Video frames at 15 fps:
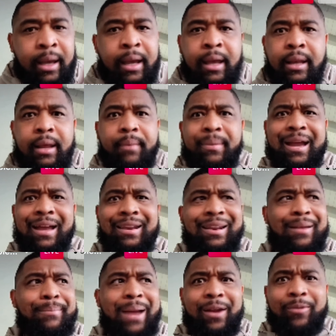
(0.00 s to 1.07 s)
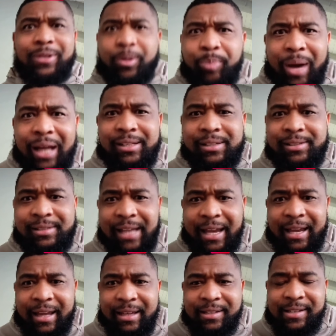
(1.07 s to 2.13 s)
I mean, it doesn't matter what the politicians
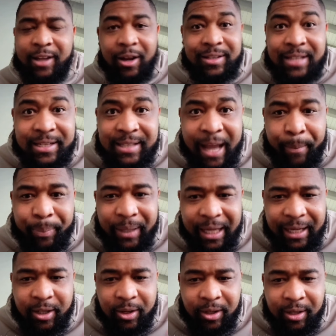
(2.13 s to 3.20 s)
say. CRT is not political.